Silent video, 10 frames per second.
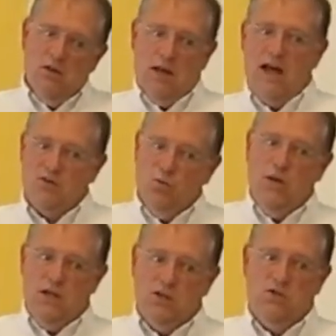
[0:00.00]
last
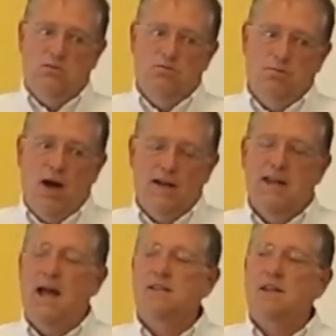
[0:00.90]
week's
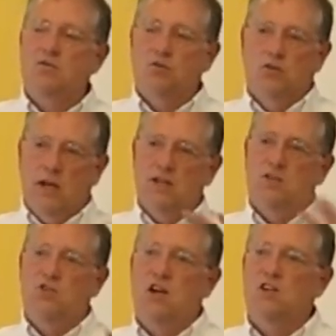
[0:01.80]
podcast had a real nice
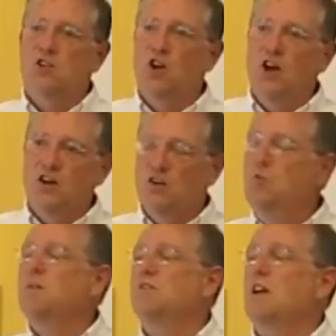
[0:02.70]
discussion on
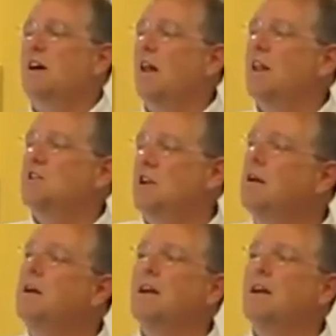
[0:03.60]
human psychology.